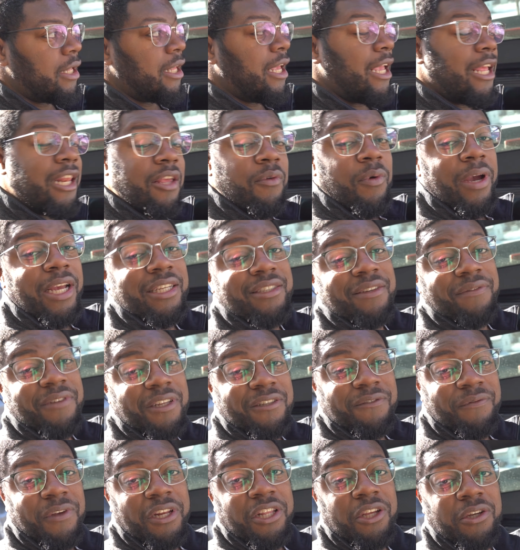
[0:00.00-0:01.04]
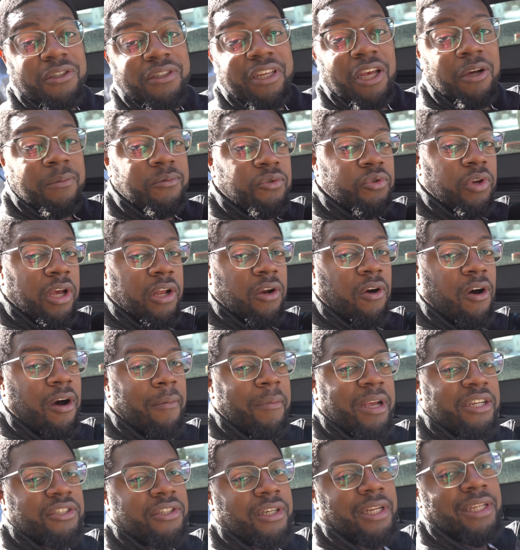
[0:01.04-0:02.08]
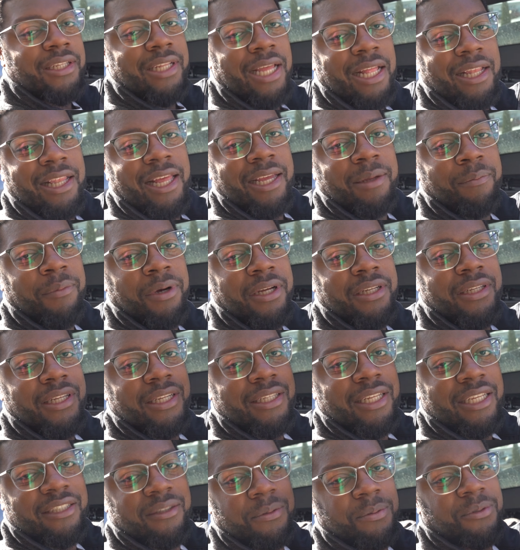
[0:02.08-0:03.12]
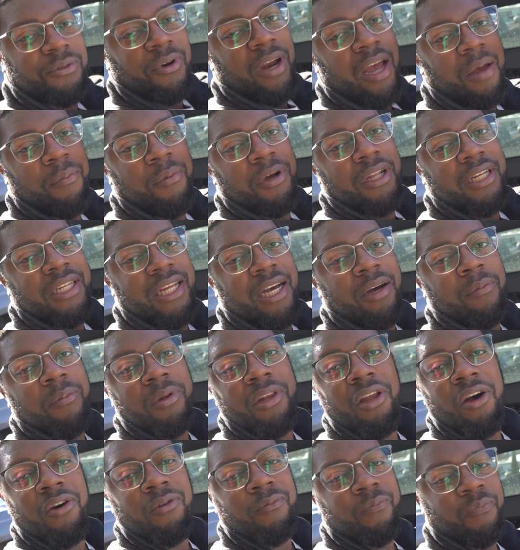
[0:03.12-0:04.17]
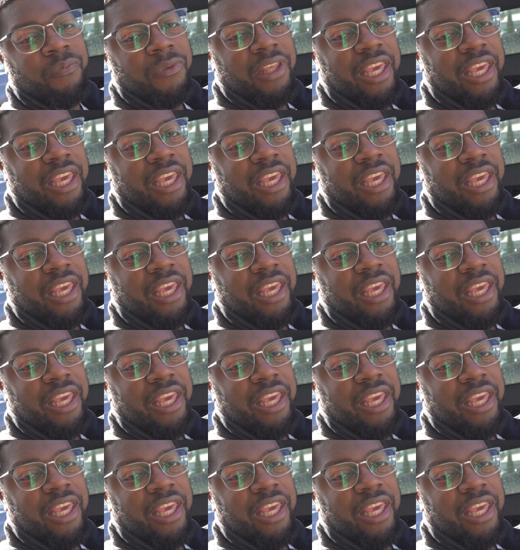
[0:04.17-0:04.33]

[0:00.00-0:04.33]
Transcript: Anyways, if this video has helped you at all, make sure to hit that like button, hit that subscribe button down below.